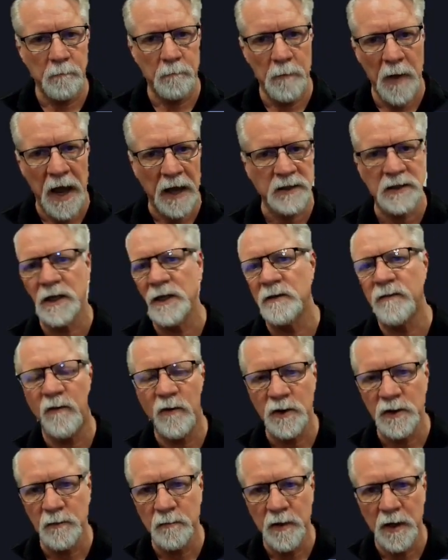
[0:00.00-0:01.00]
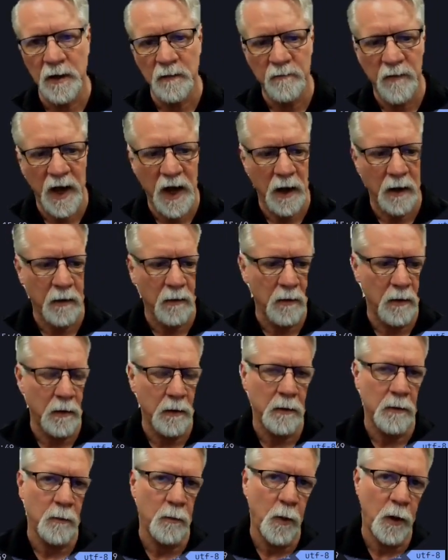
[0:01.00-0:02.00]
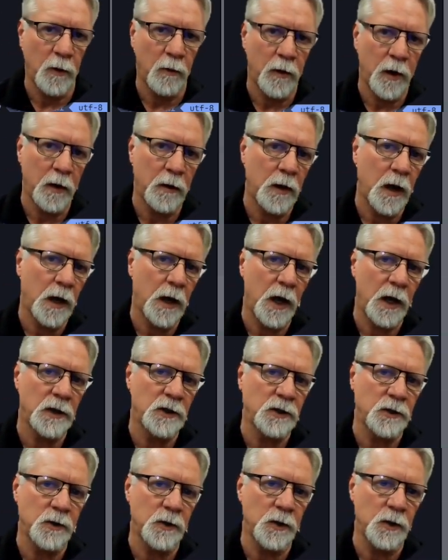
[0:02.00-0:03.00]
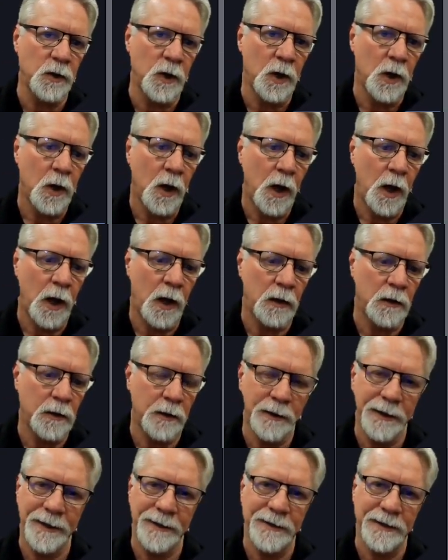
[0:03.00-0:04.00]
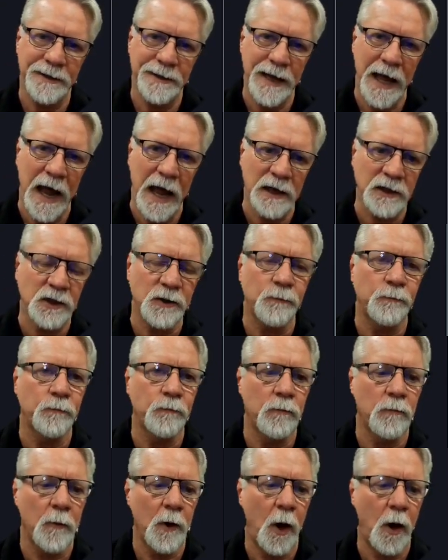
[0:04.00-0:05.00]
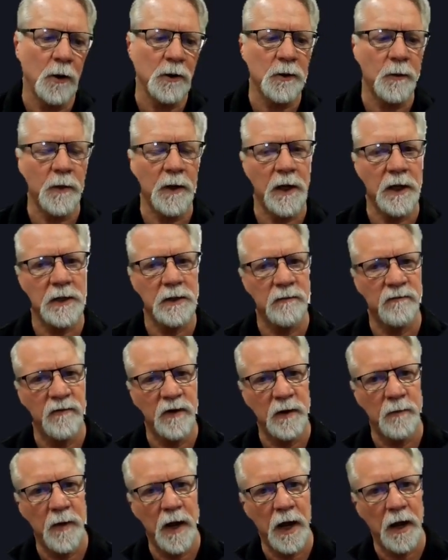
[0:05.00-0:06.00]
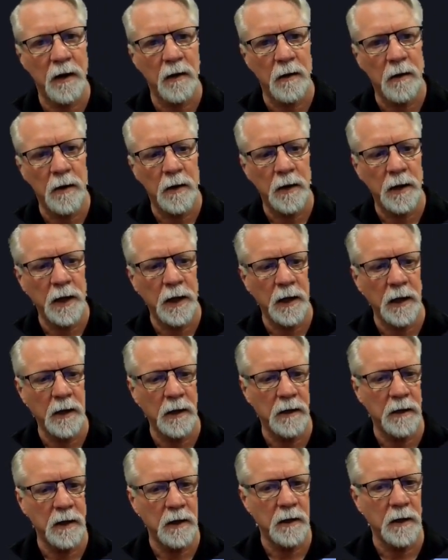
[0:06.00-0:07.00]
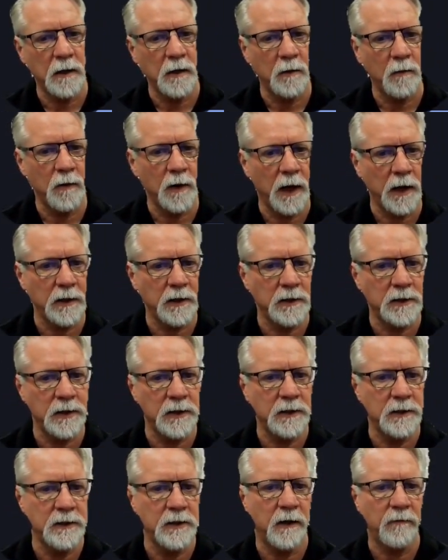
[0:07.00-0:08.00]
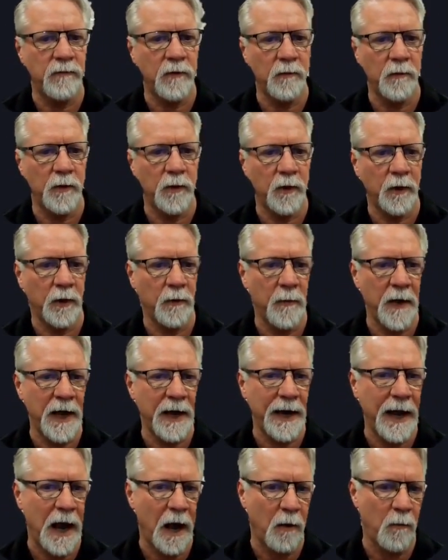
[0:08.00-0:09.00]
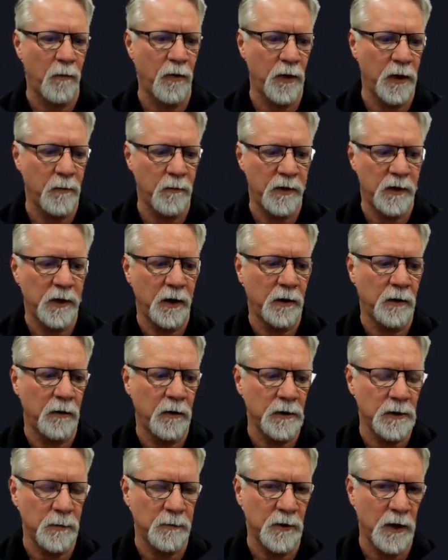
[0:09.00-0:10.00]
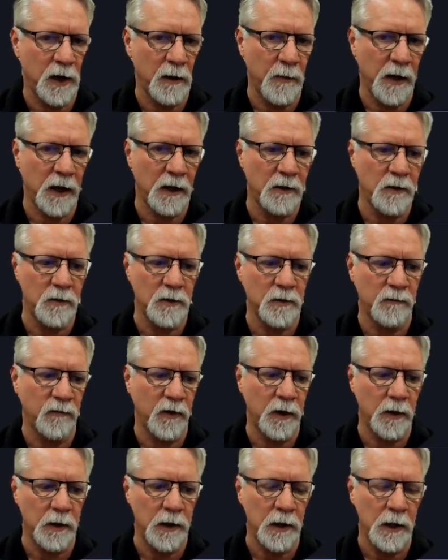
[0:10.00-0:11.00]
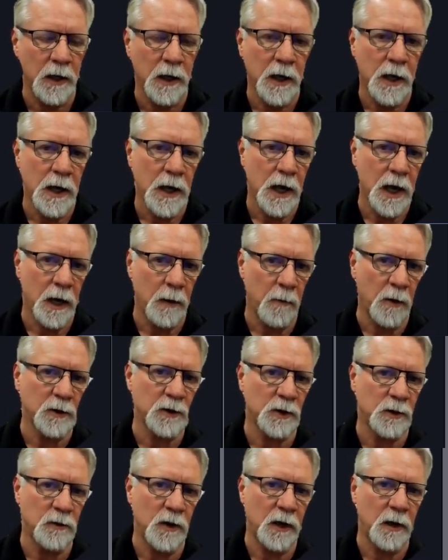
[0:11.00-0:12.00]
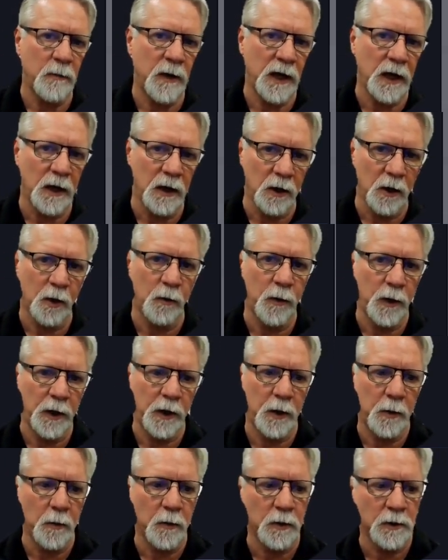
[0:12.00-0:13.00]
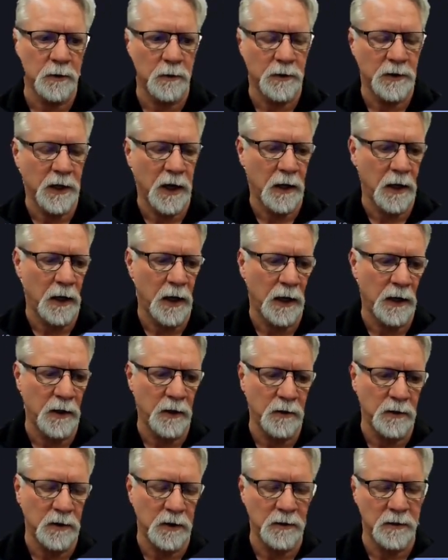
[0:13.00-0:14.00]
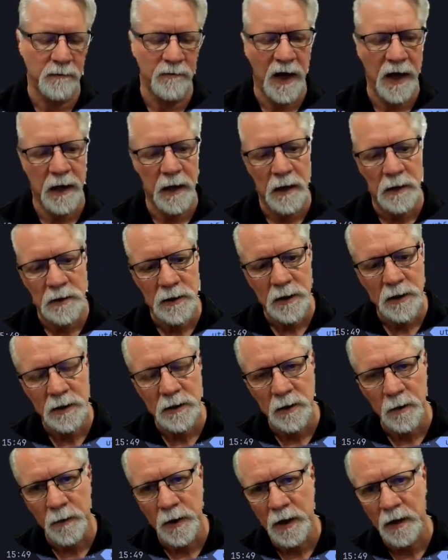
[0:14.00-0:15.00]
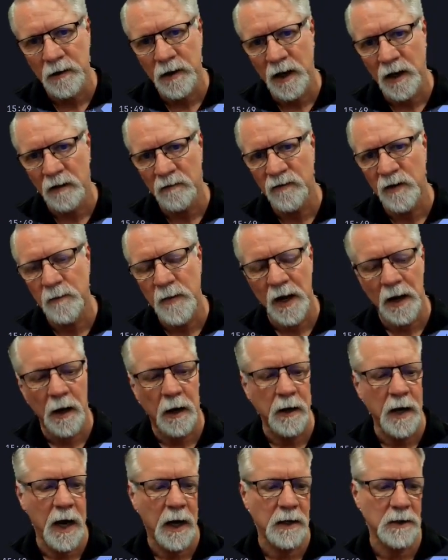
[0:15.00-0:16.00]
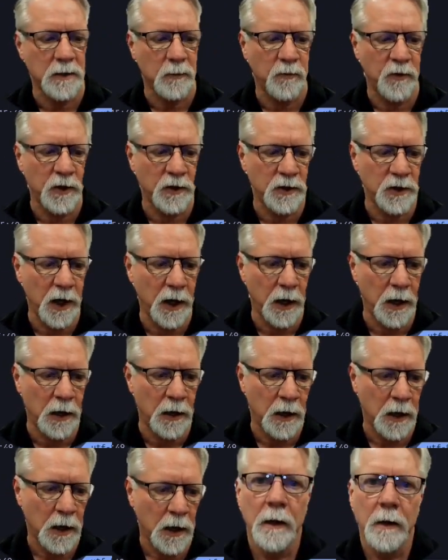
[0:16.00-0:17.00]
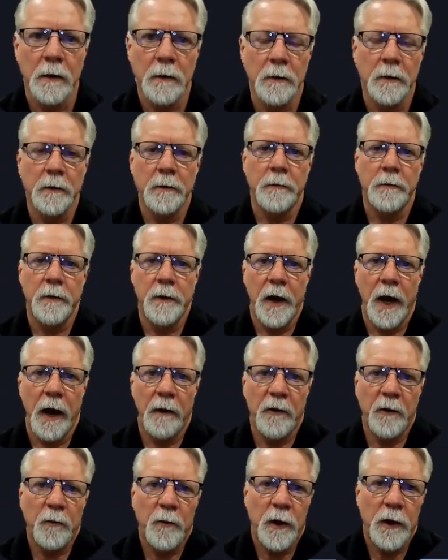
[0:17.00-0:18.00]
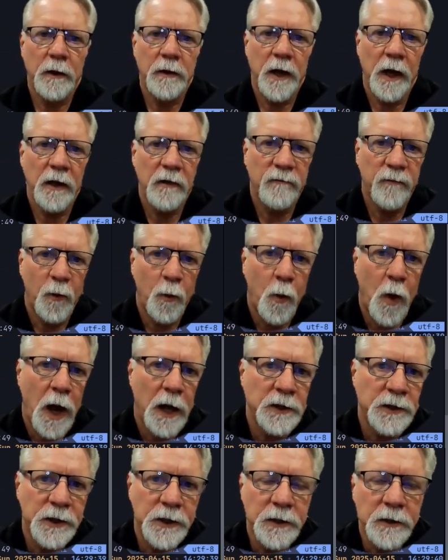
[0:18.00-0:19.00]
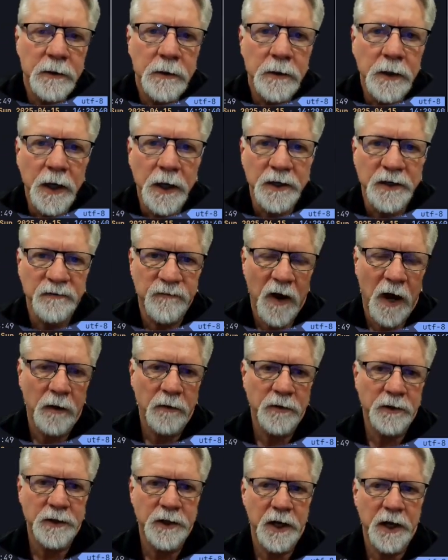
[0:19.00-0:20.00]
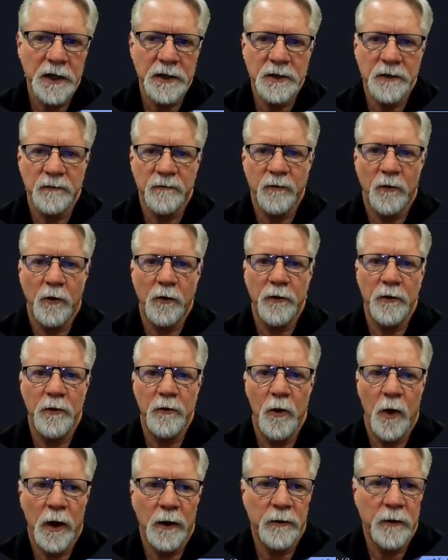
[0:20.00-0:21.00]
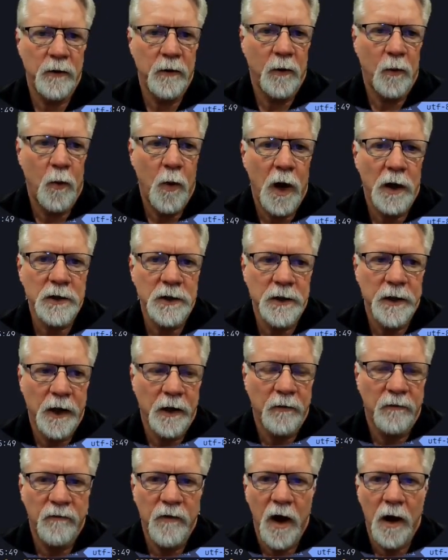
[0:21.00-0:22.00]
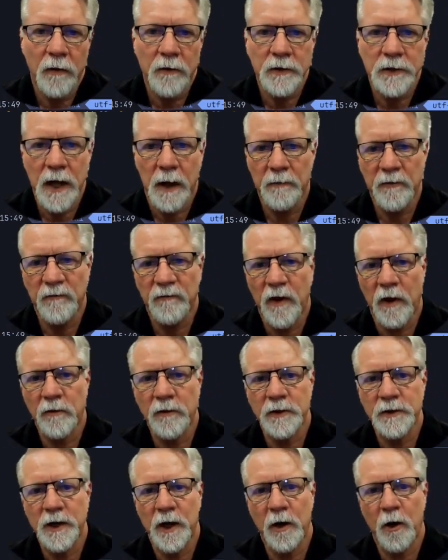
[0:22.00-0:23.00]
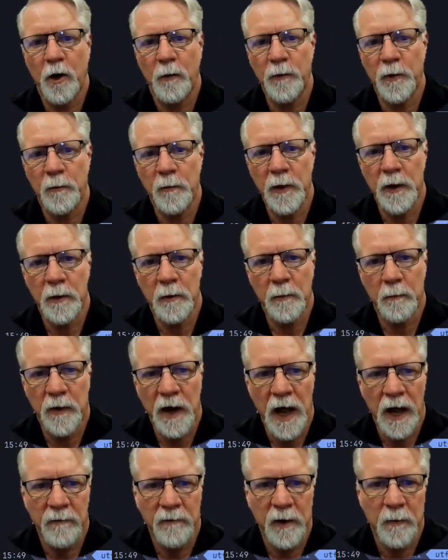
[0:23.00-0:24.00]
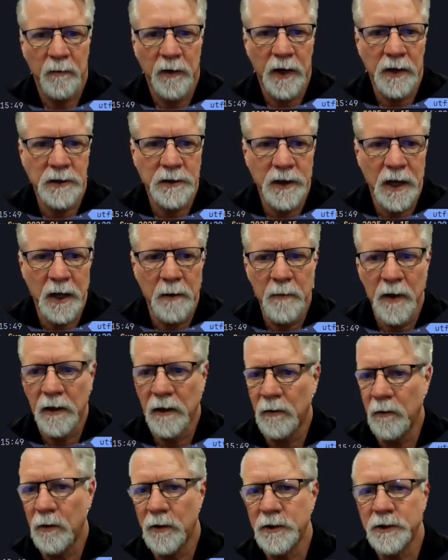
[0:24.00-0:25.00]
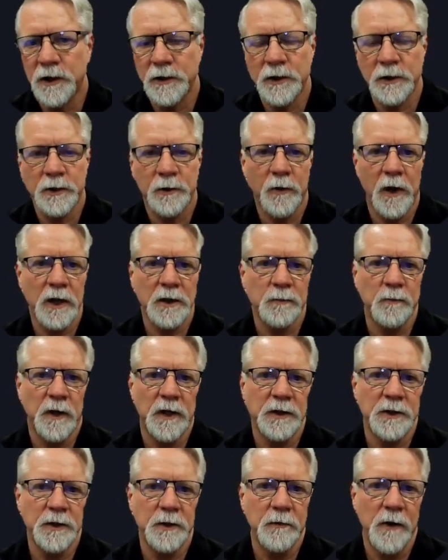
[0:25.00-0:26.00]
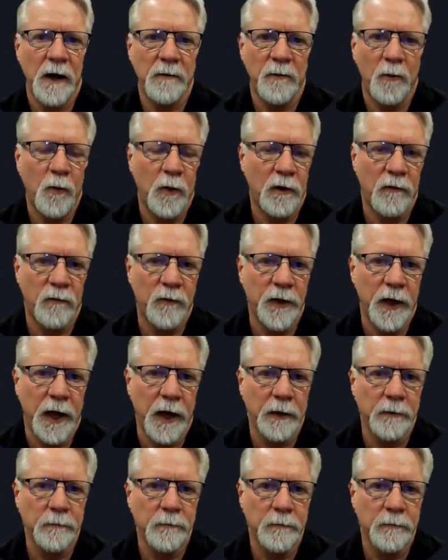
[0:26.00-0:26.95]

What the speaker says: asking for some feedback on whether or not I should delete the stash. Also would like some feedback on anything that you would like to see different with the command output in particular, because I'm trying to make it user-friendly, and I'm also trying to make it look really cool, so it's got a lot of uses of icons in it, so any feedback on that is appreciated. Hey everyone, thank you for watching. It's Father's Day, so for all of you out there that are watching that are fathers, happy Father's Day. I hope you're having a blessed day. May the Lord Jesus Christ bless you. Have a wonderful day.